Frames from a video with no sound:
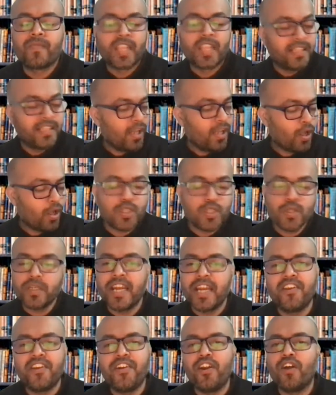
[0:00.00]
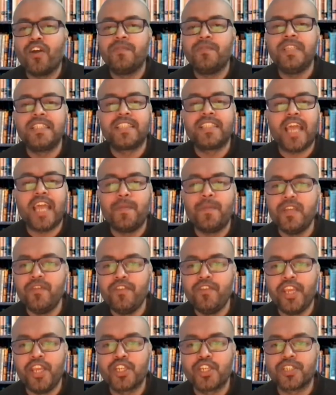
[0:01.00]
Then also get rid of these
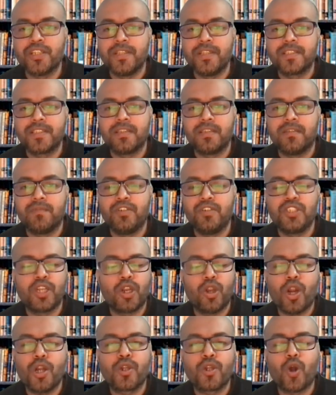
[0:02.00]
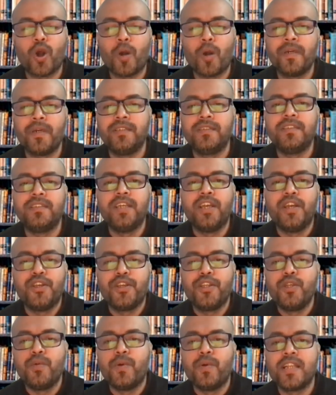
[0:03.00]
abbreviations, which are not common
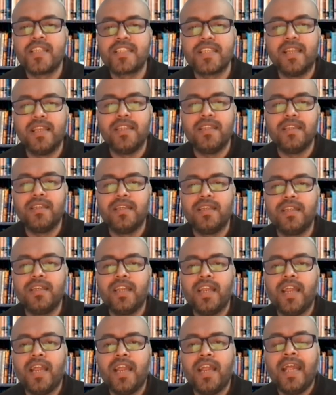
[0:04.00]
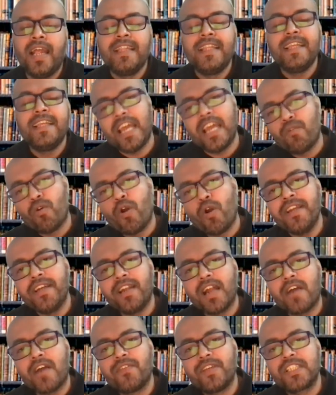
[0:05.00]
universally. Then avoid
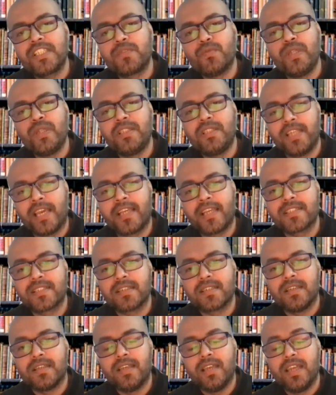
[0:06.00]
graphics with text.